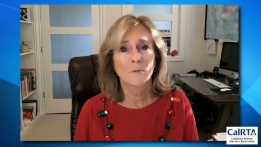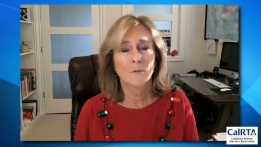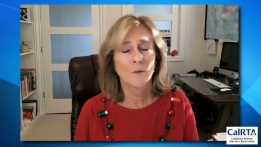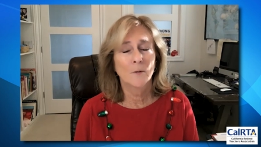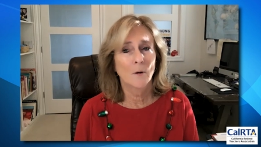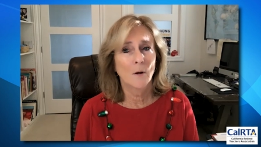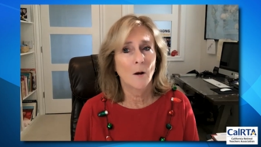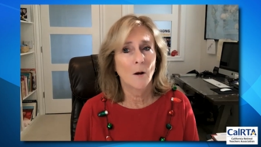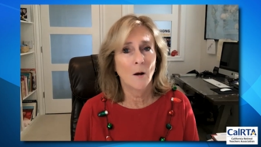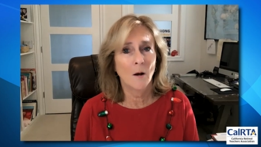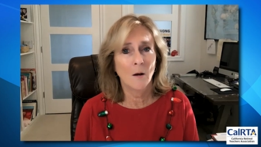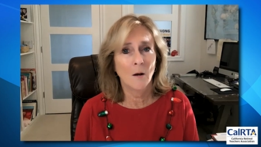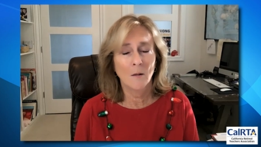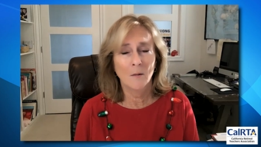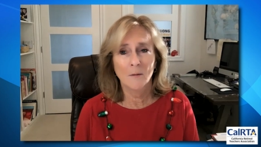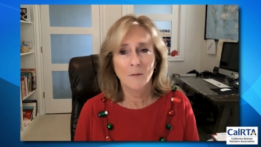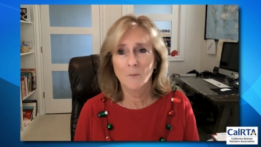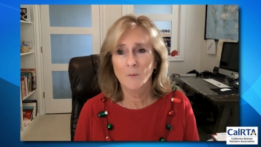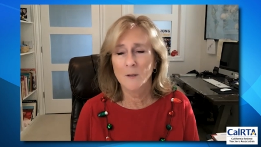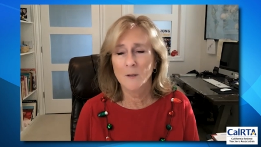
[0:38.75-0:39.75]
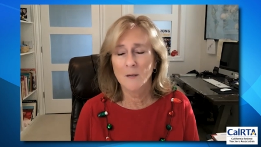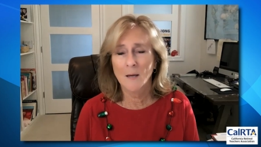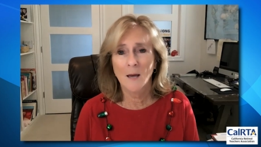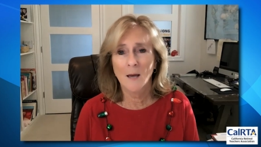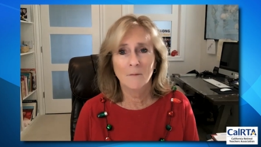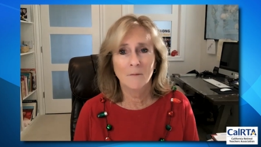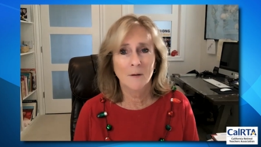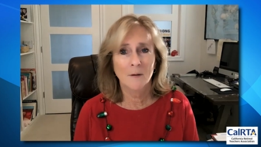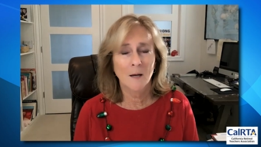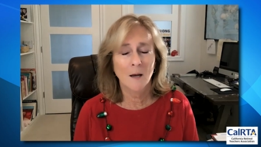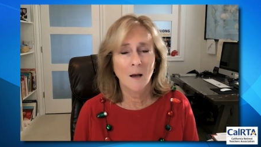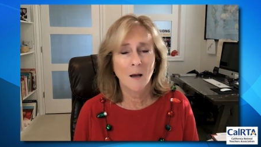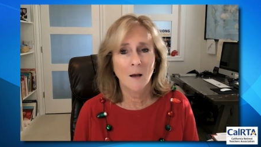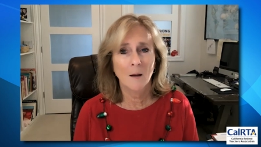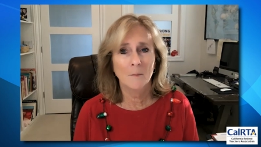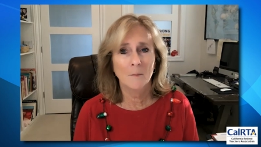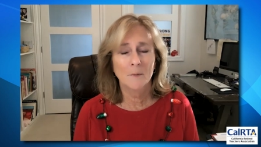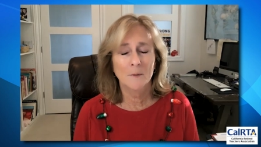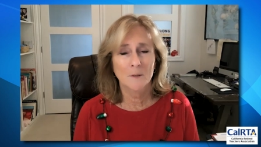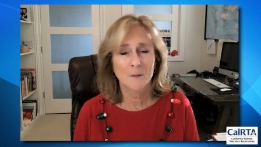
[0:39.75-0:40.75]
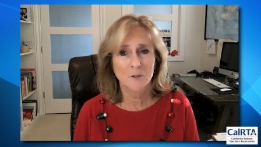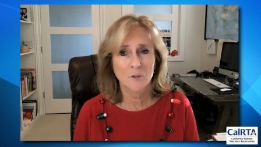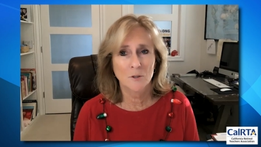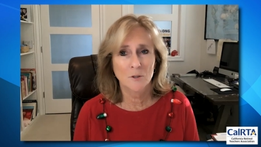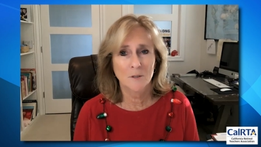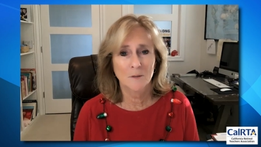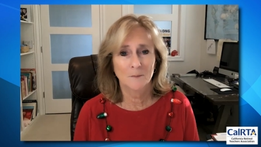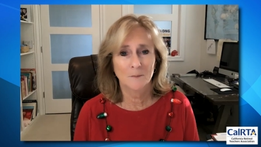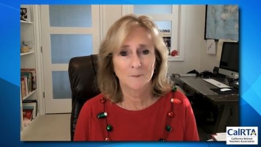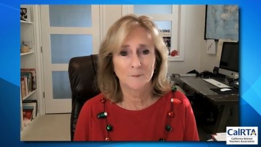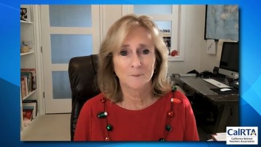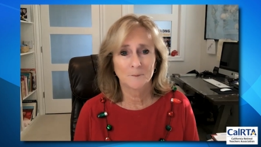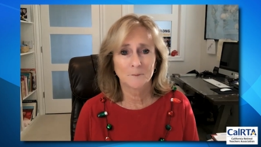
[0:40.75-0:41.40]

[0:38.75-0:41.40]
for all that we have accomplished.